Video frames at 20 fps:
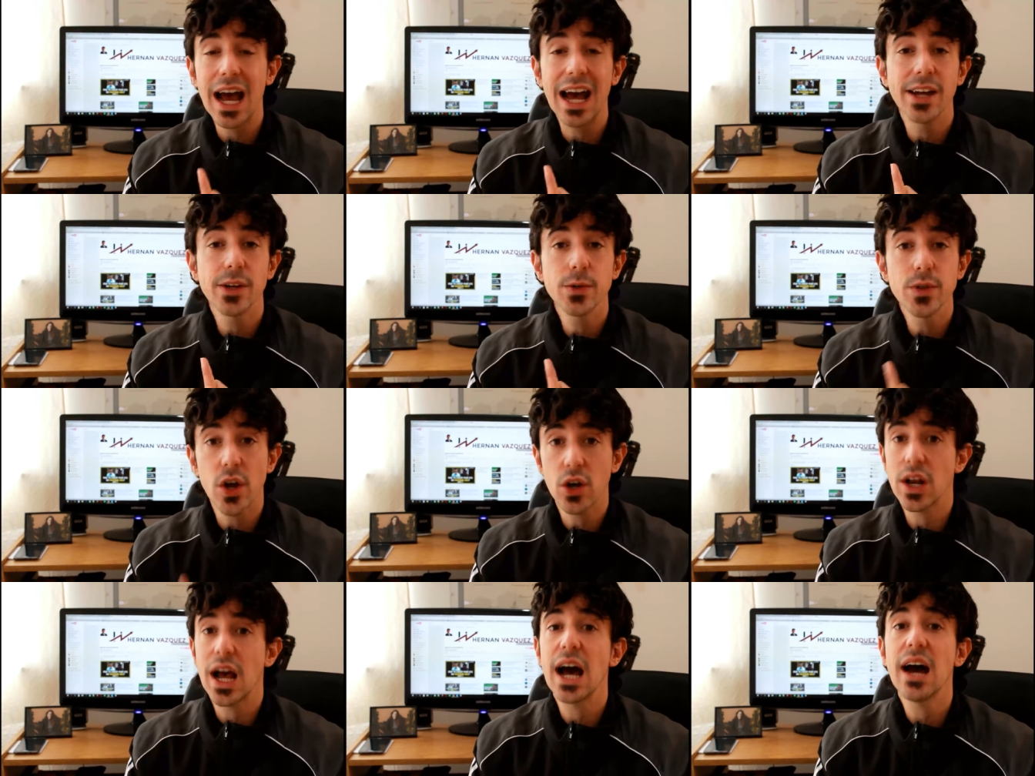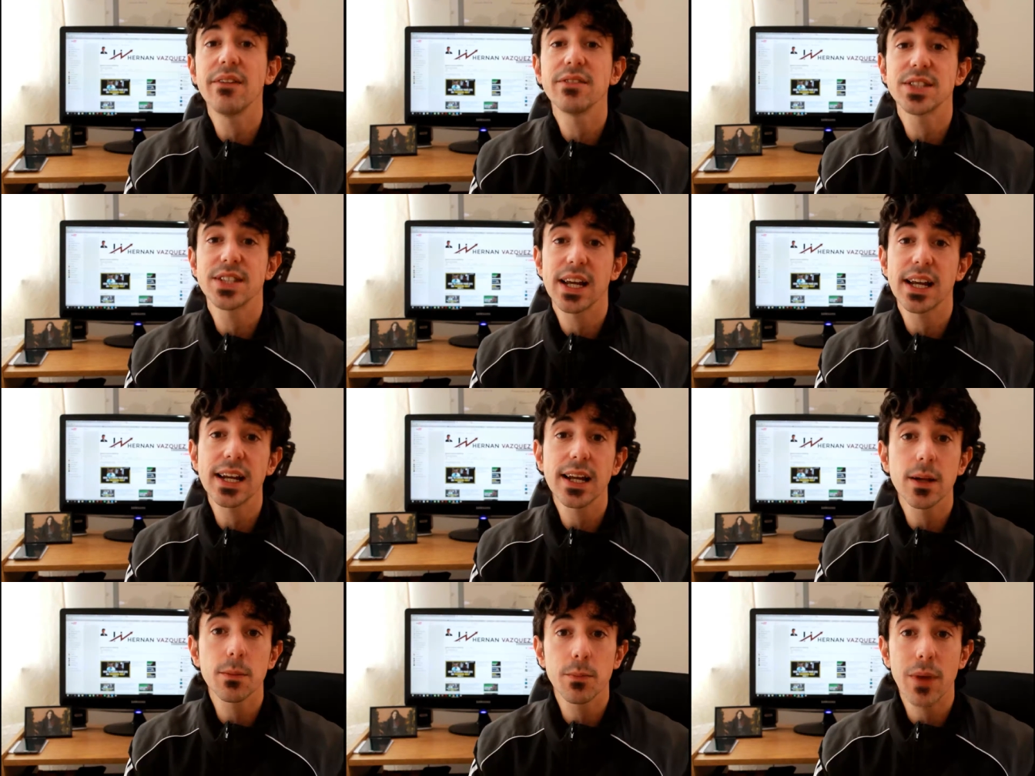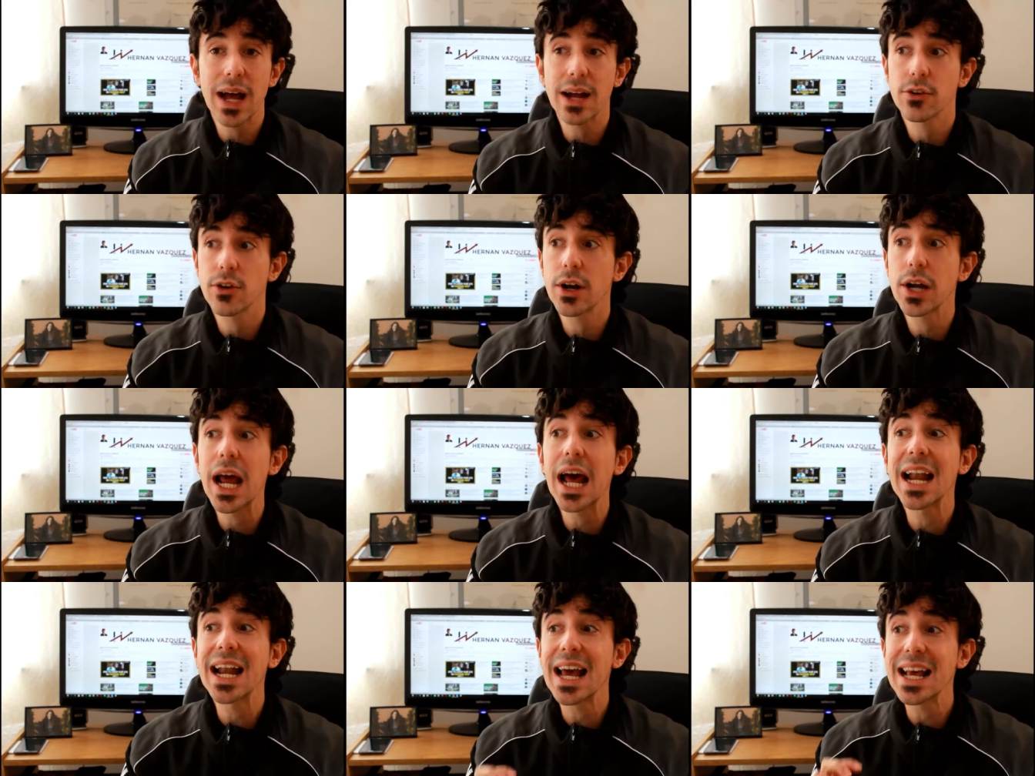I do not have a technical
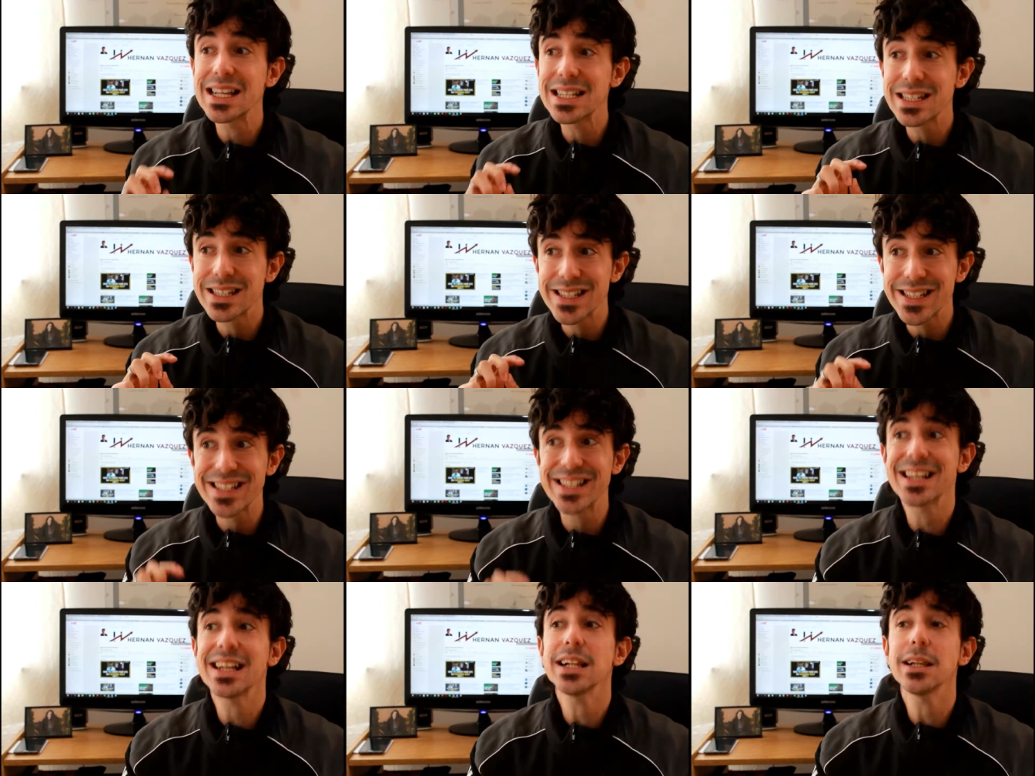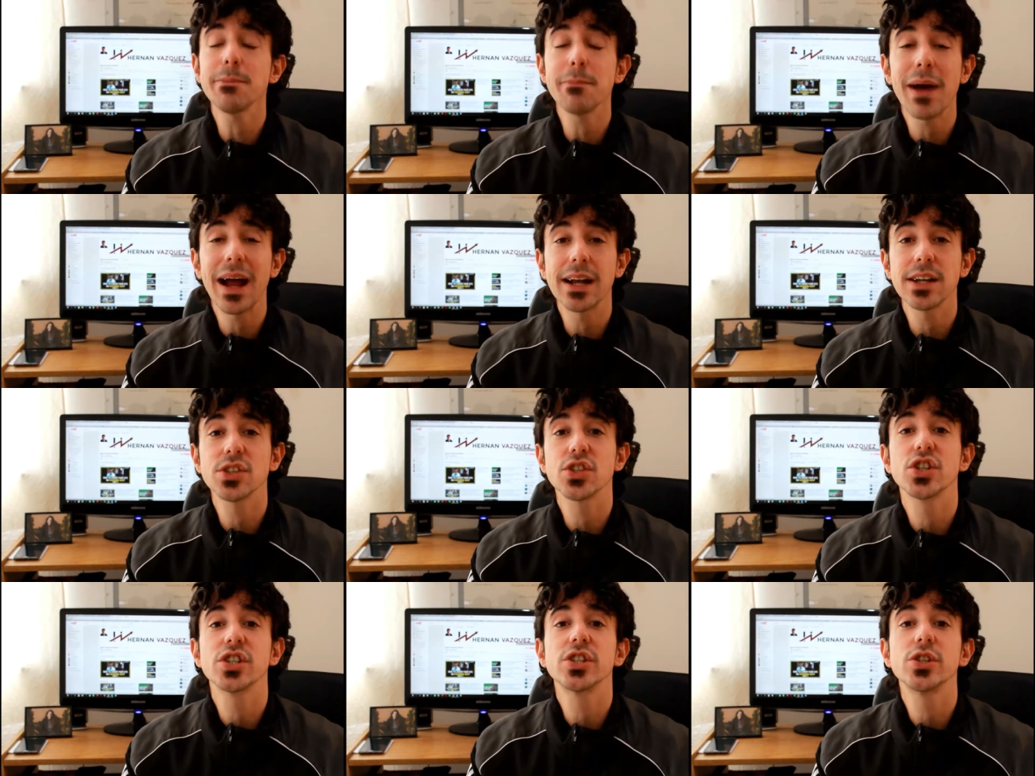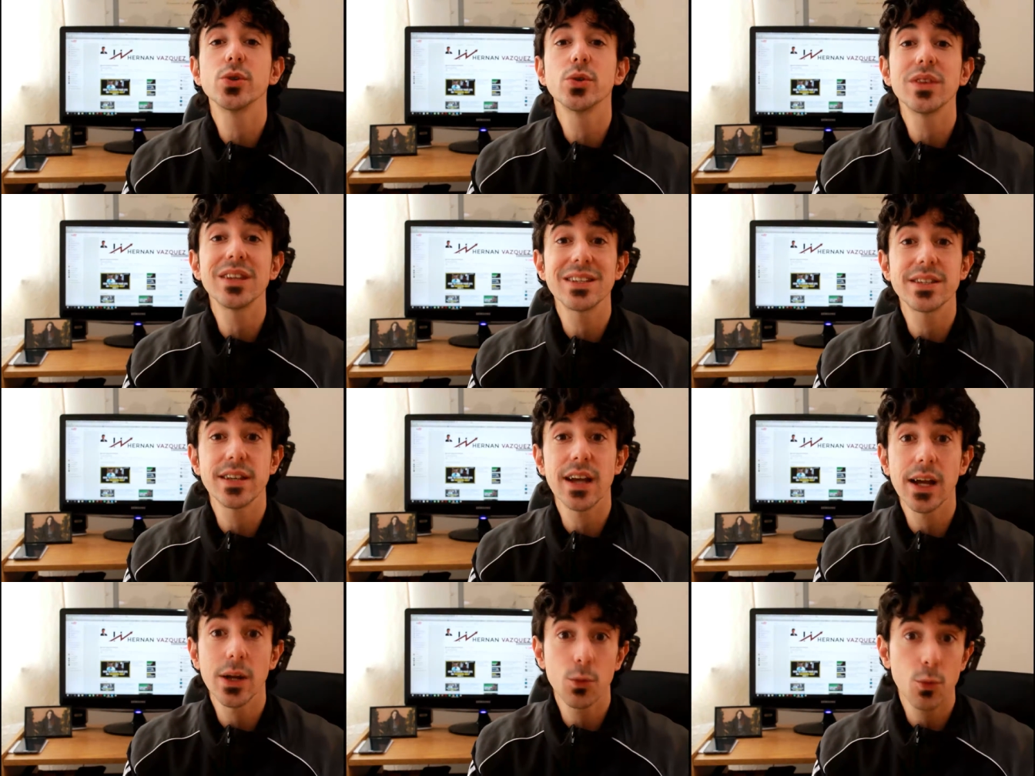background, and I still manage to
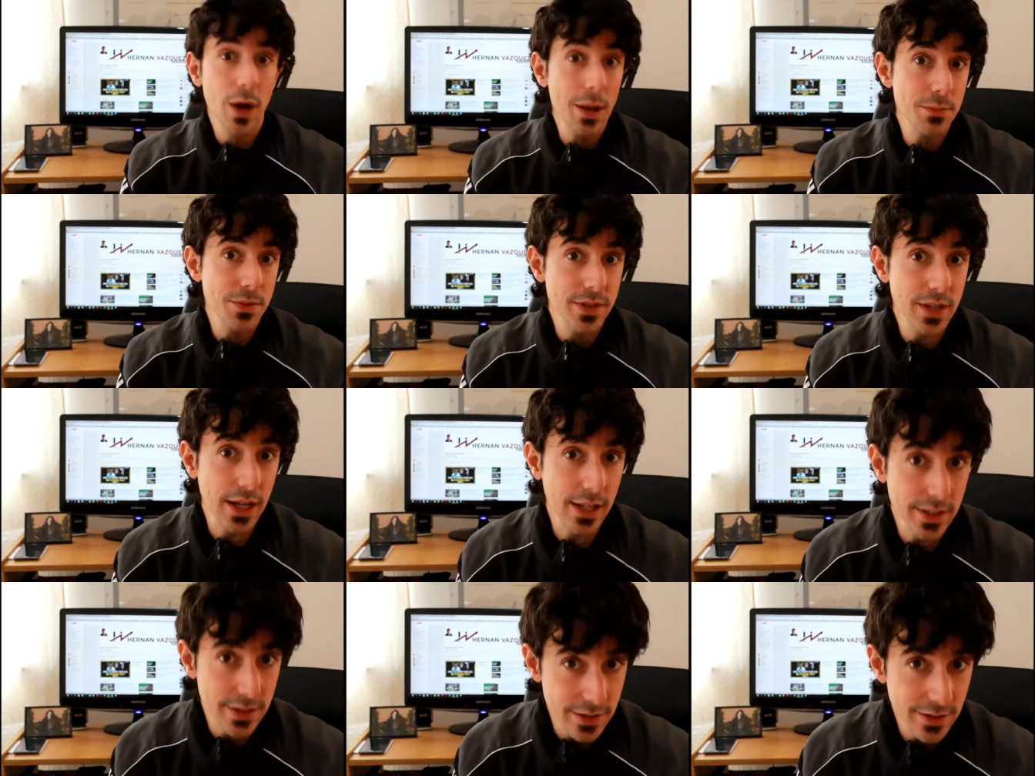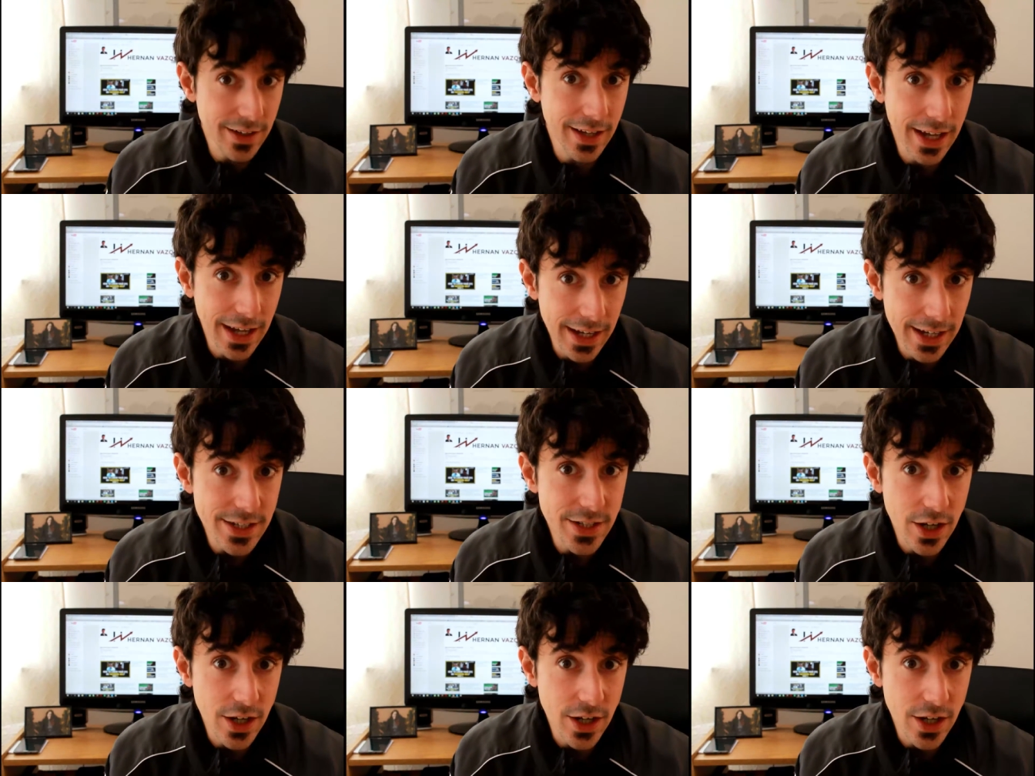design websites, okay?